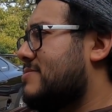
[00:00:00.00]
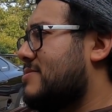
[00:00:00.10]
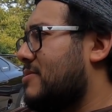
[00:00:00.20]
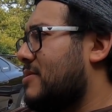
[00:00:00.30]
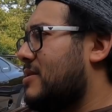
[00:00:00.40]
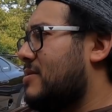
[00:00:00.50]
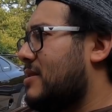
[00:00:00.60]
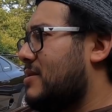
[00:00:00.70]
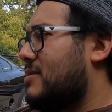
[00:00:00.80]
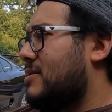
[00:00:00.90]
you know,
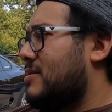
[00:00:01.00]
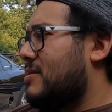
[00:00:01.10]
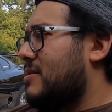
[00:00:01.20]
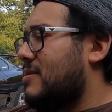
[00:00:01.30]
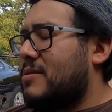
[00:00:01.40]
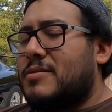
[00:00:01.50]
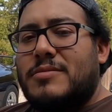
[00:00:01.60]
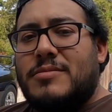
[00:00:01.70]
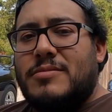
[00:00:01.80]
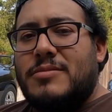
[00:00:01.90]
that's just you
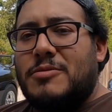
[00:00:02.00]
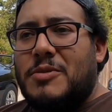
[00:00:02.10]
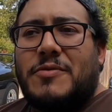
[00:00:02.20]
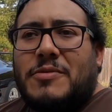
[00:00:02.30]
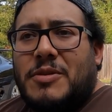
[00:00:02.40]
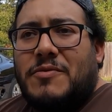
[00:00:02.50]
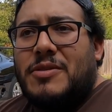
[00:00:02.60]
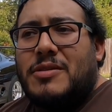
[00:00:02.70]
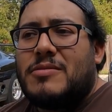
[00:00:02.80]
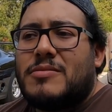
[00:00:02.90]
know,
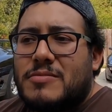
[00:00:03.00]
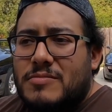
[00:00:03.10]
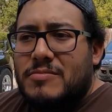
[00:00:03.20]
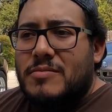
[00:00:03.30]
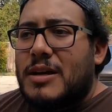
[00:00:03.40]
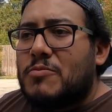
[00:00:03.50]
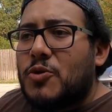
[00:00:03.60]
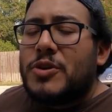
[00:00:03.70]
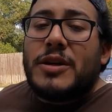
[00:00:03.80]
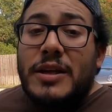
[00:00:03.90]
maybe that
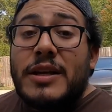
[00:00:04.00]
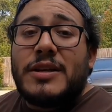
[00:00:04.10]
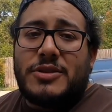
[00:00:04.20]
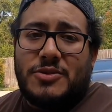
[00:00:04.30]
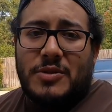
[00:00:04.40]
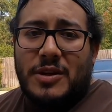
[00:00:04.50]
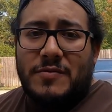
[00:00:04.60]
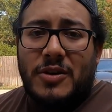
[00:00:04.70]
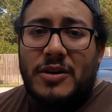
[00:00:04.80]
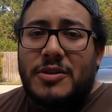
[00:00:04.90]
motor needed to
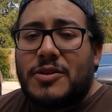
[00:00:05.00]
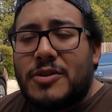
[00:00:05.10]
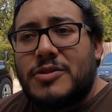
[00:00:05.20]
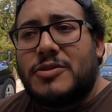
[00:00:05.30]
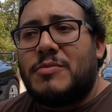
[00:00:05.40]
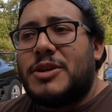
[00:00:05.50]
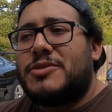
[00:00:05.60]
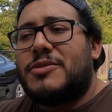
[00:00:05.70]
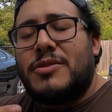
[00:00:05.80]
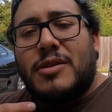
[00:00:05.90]
have gotten hurt to make
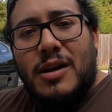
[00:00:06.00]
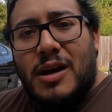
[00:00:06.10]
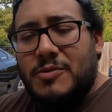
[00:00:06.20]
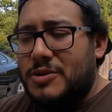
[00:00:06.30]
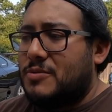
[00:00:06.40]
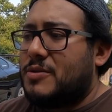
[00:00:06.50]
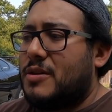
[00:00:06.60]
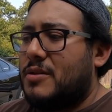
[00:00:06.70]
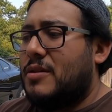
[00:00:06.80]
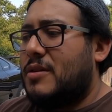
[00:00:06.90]
sure I was
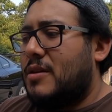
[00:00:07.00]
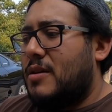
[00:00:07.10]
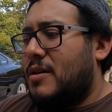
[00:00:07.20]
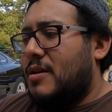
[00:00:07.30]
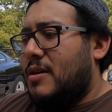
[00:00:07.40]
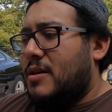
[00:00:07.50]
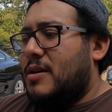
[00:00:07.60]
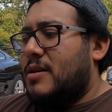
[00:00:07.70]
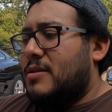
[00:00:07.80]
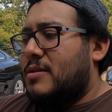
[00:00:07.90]
okay.
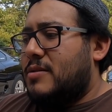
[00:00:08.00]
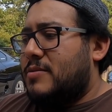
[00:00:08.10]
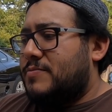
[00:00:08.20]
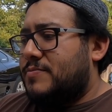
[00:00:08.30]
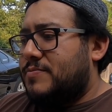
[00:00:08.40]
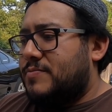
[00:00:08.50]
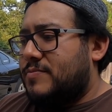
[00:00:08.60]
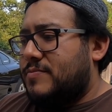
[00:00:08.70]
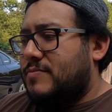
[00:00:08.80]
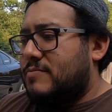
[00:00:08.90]
And
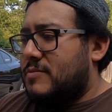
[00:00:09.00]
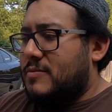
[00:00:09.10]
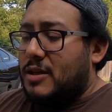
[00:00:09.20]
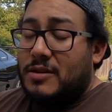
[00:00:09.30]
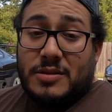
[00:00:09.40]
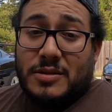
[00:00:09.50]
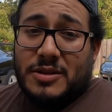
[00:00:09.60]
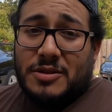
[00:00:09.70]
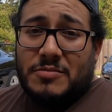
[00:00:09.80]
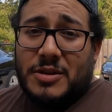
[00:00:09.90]
I can
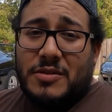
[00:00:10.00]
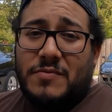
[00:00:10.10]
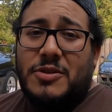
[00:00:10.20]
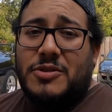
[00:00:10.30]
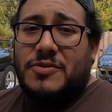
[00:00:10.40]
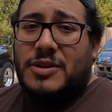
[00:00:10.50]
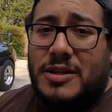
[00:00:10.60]
continue making videos for you